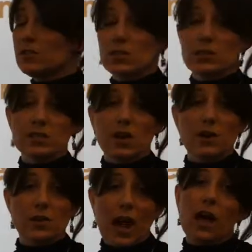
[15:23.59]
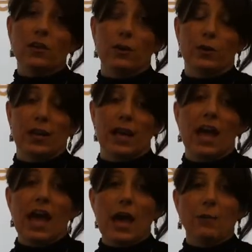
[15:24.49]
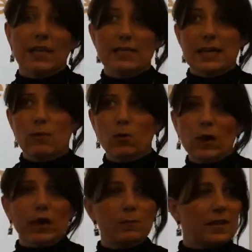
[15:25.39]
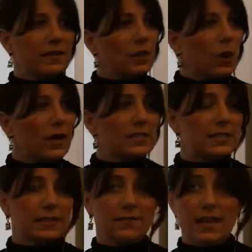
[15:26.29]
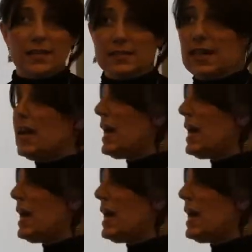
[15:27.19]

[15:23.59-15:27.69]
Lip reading: our students are not learning. And we can say, well, what could be the causes of this?